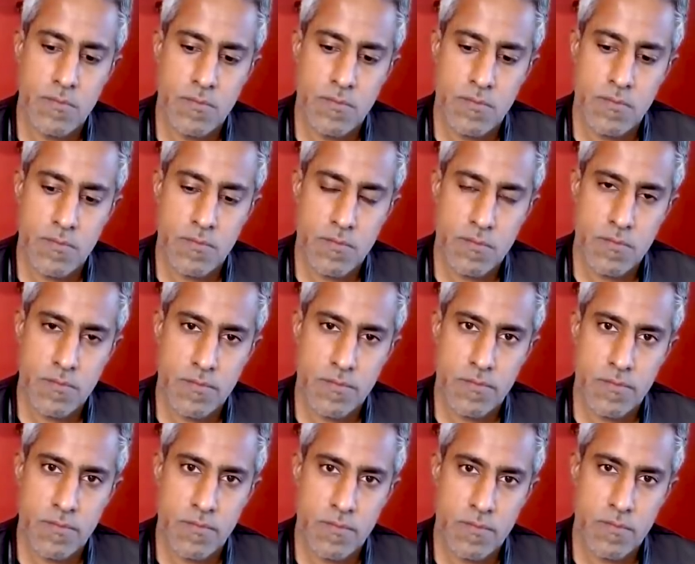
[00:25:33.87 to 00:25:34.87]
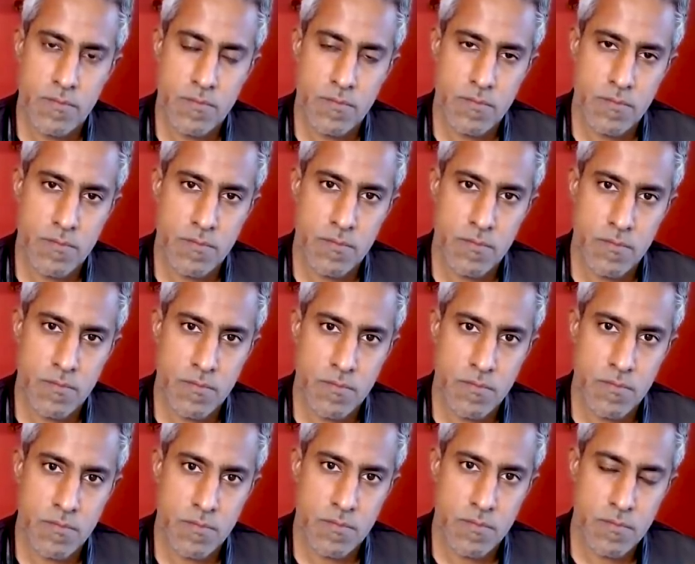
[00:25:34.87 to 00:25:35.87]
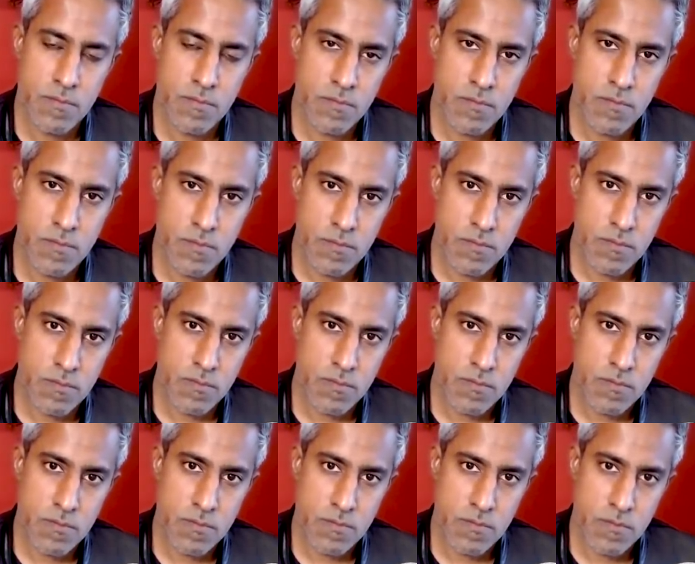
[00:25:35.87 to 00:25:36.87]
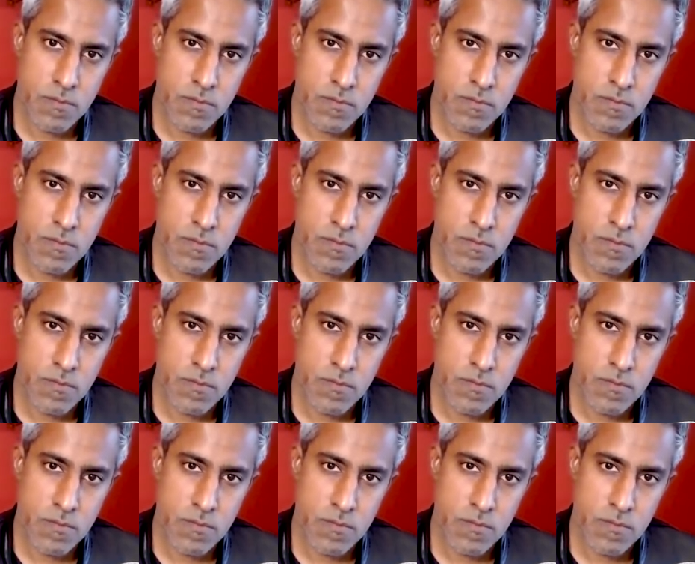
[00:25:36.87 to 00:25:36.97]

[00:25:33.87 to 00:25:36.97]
(silent)